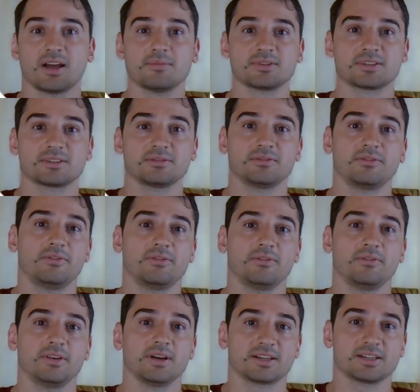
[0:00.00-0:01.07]
times
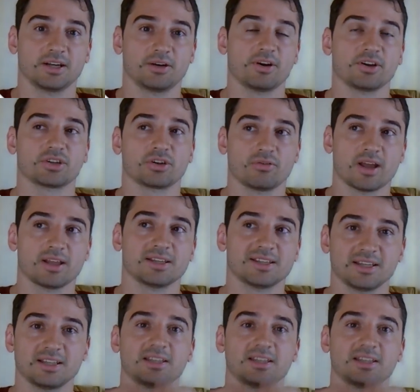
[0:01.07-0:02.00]
acceleration, right?